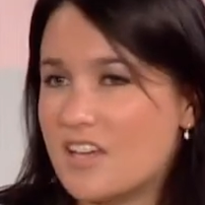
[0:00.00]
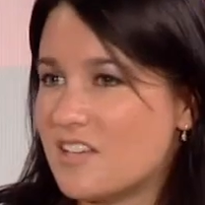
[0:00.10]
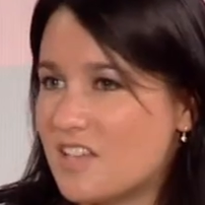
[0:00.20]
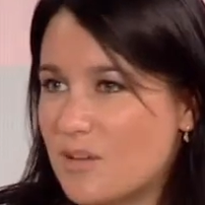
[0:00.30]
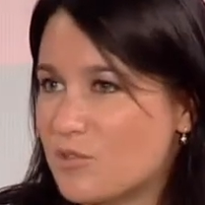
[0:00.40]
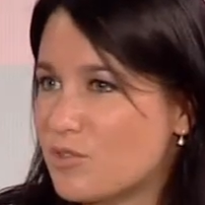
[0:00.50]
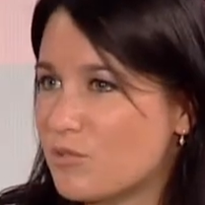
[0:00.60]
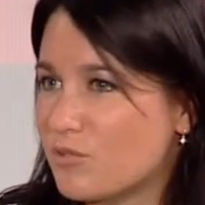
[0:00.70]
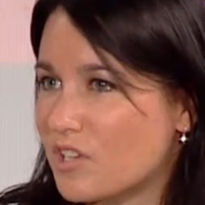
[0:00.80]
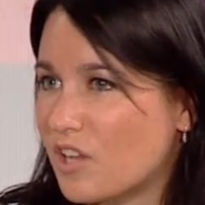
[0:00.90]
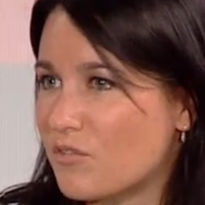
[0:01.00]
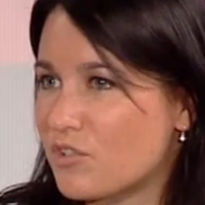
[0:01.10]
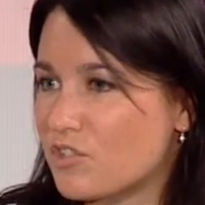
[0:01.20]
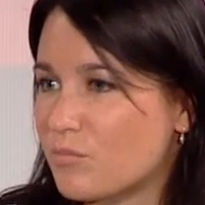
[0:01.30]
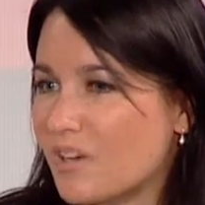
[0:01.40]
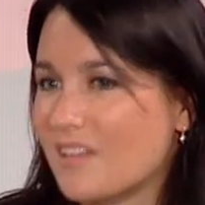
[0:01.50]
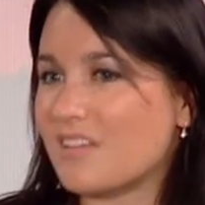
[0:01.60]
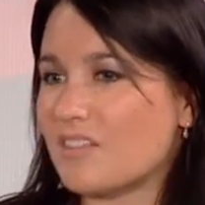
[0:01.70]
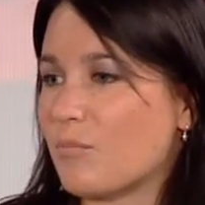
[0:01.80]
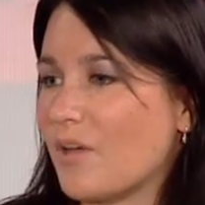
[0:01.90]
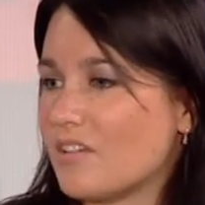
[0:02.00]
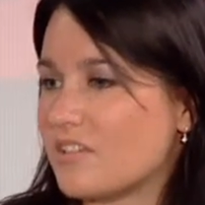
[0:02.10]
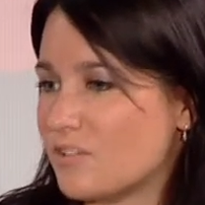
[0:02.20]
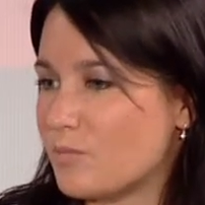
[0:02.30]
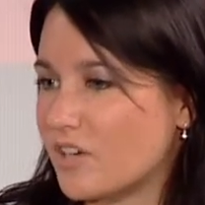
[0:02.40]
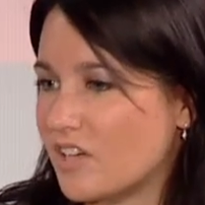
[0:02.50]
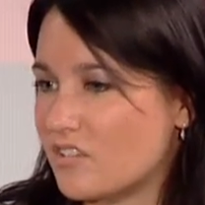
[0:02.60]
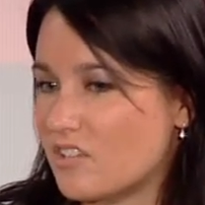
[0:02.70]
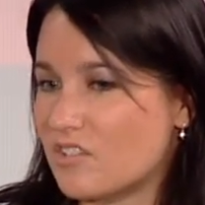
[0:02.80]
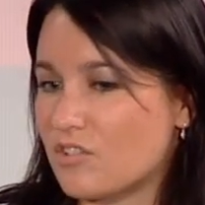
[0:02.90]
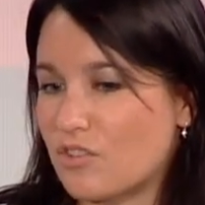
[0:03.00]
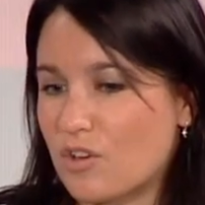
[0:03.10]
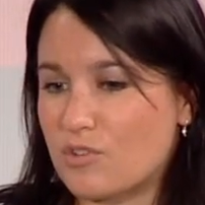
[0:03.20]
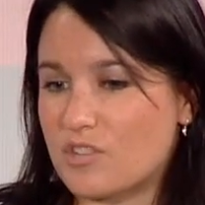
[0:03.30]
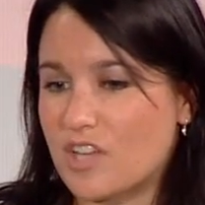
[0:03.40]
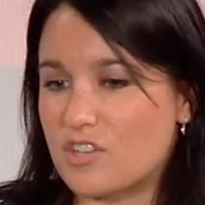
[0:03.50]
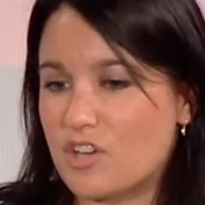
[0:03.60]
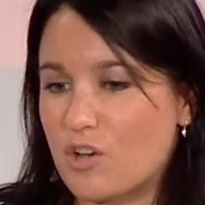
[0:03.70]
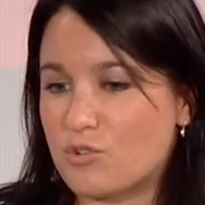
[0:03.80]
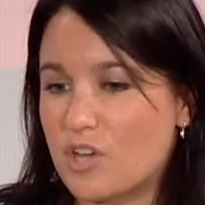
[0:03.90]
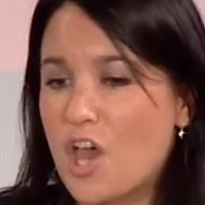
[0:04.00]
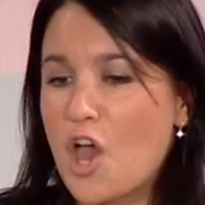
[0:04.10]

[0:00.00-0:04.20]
Same is true for television. But I think the best experiences are those that don't